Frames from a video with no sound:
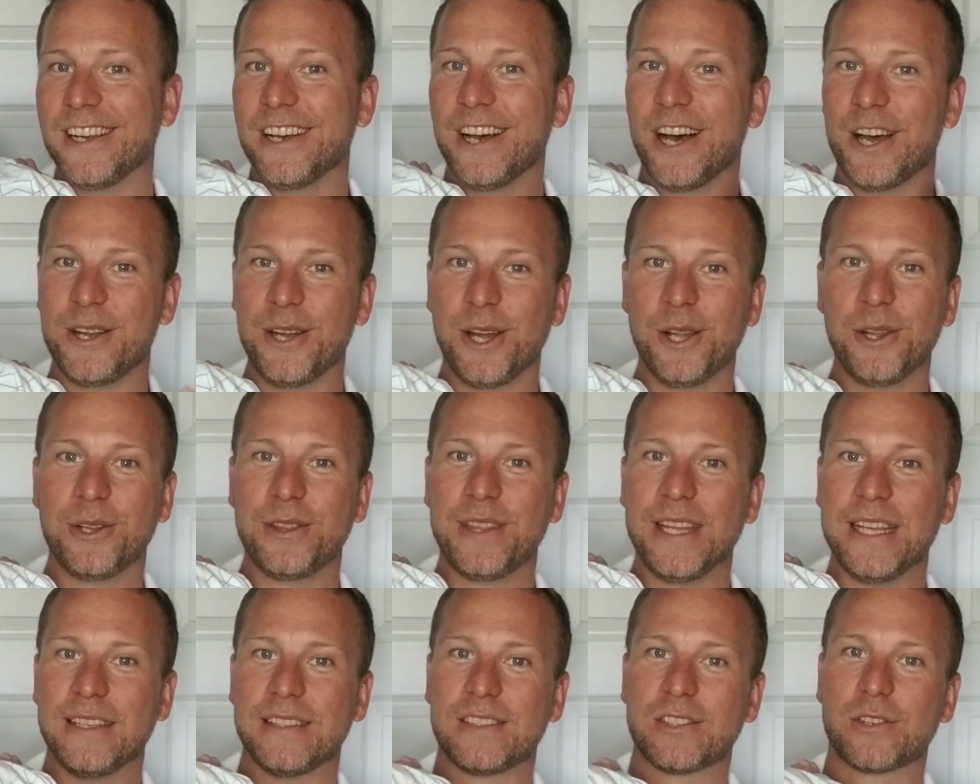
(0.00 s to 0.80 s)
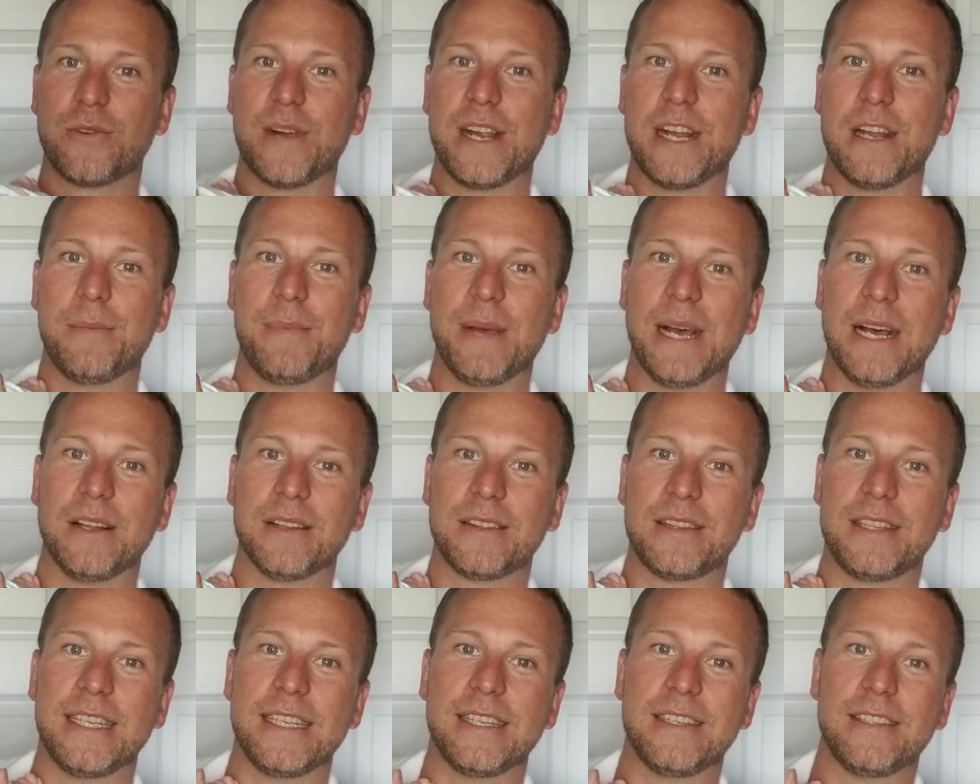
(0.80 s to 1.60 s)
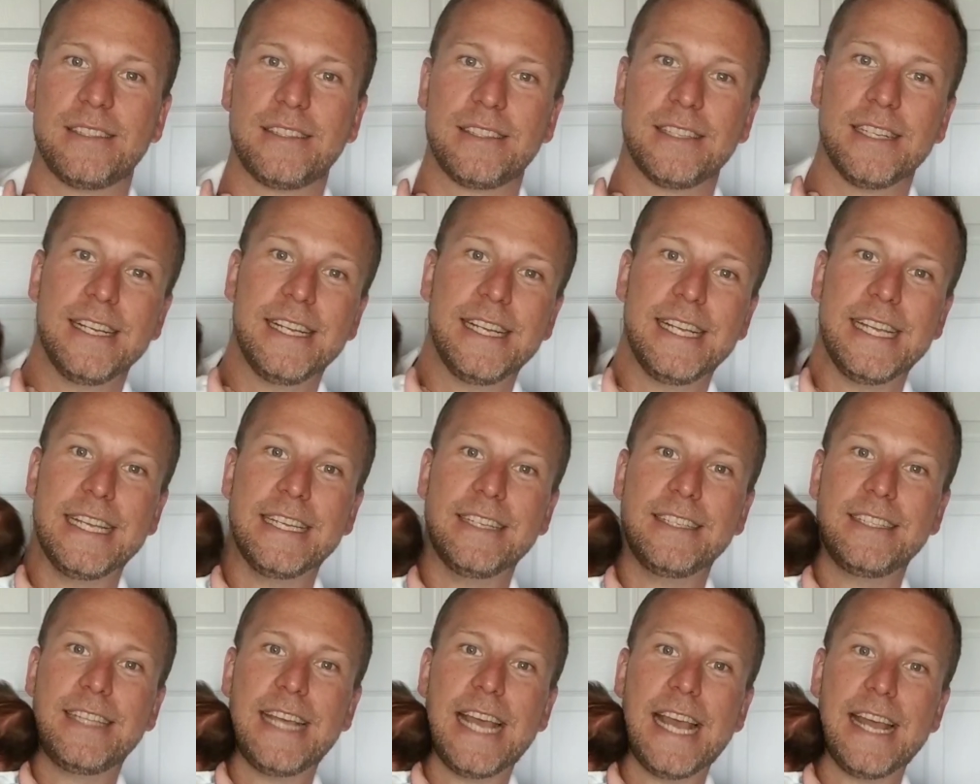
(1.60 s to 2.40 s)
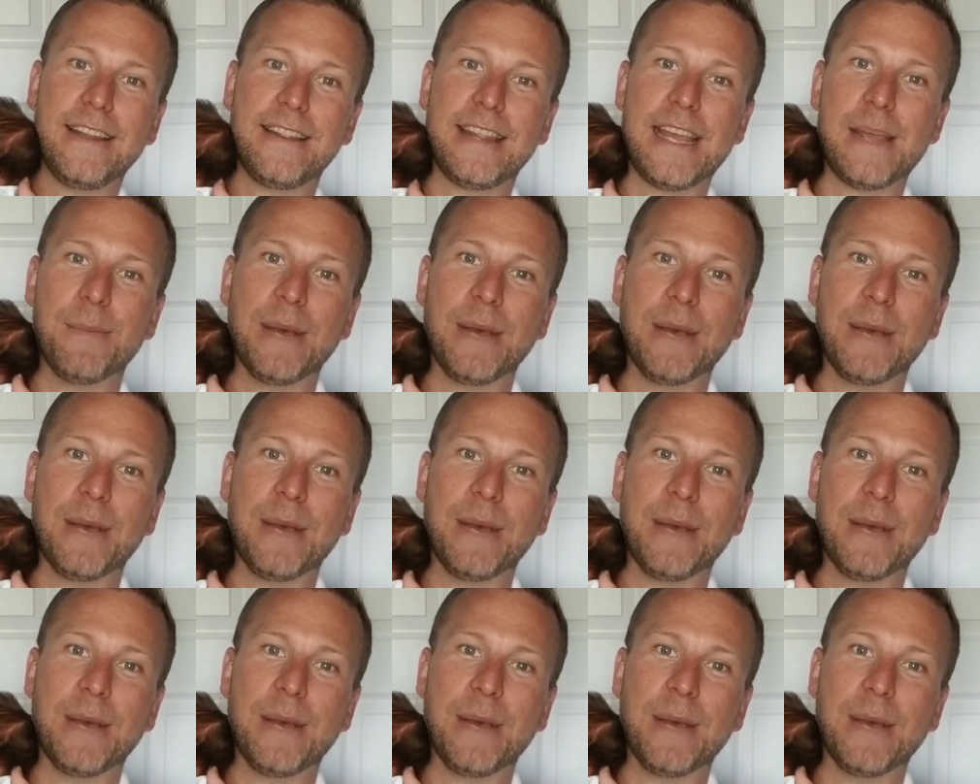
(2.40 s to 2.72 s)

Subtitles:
Another thing that's great about this is that they